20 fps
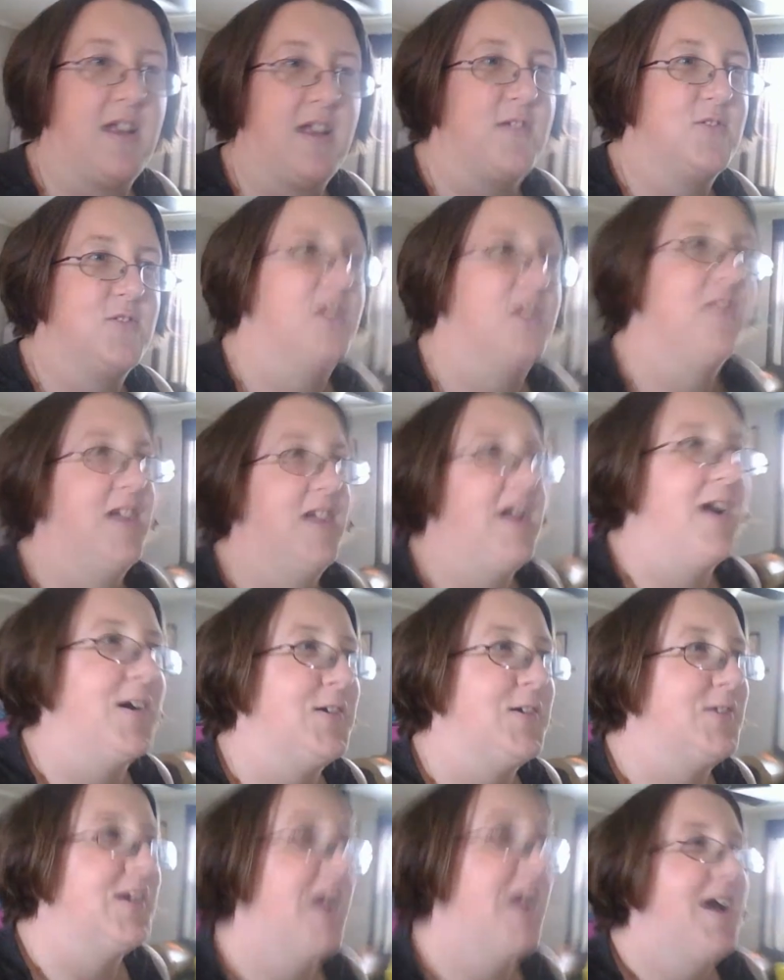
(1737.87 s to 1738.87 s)
stuff around the
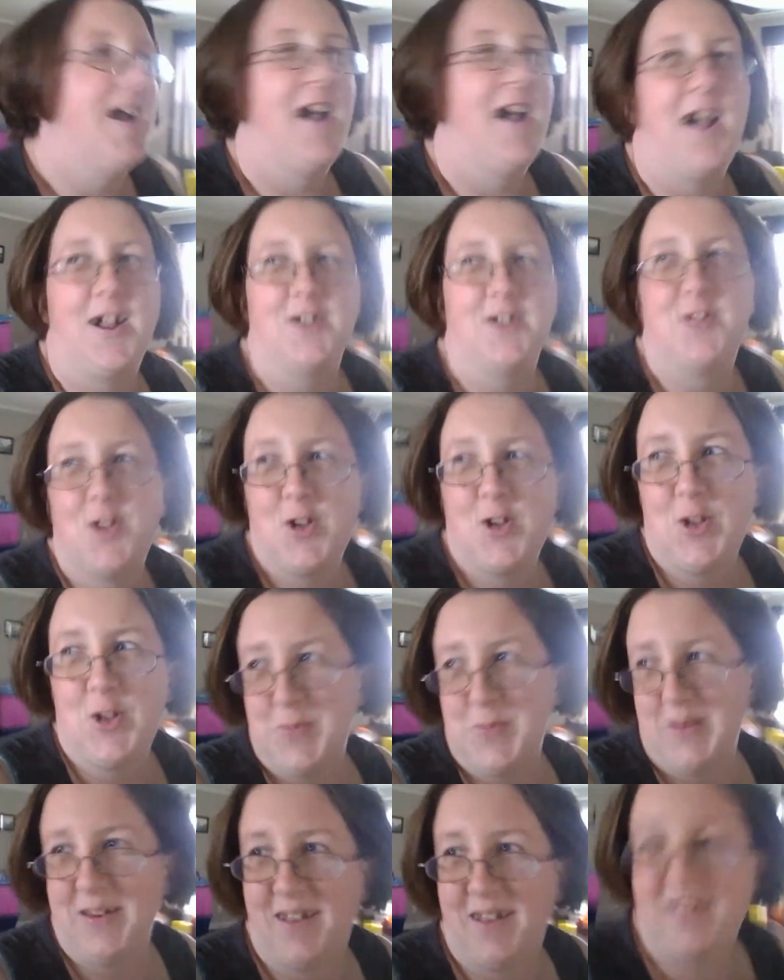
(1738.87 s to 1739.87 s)
house. I'd show
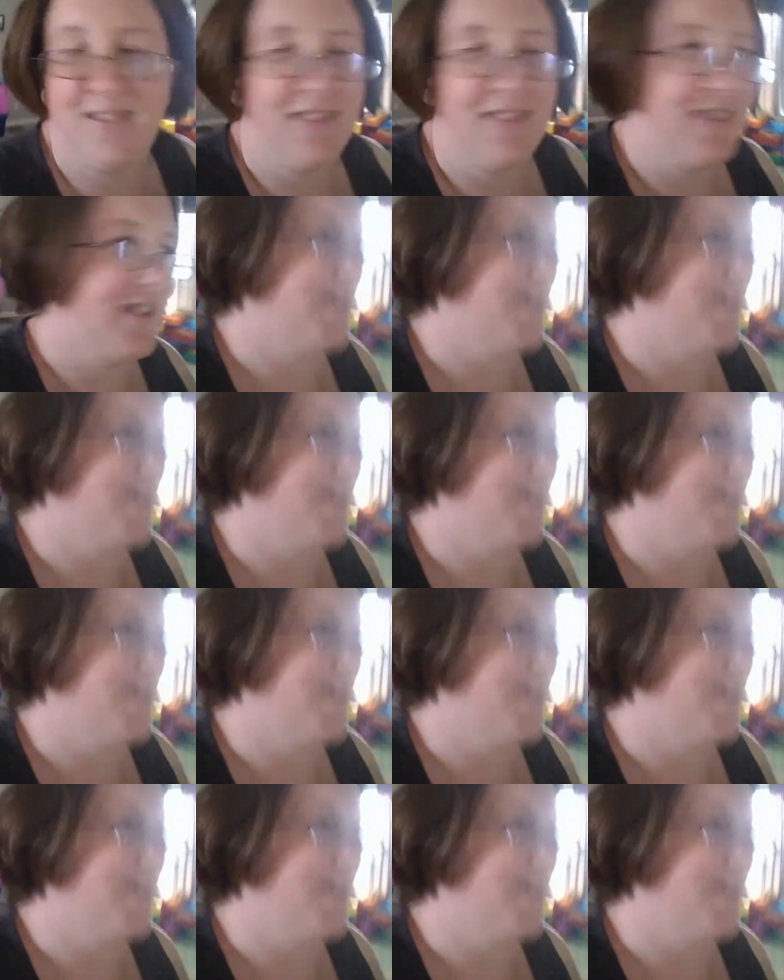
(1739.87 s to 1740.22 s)
you, but Nick's in the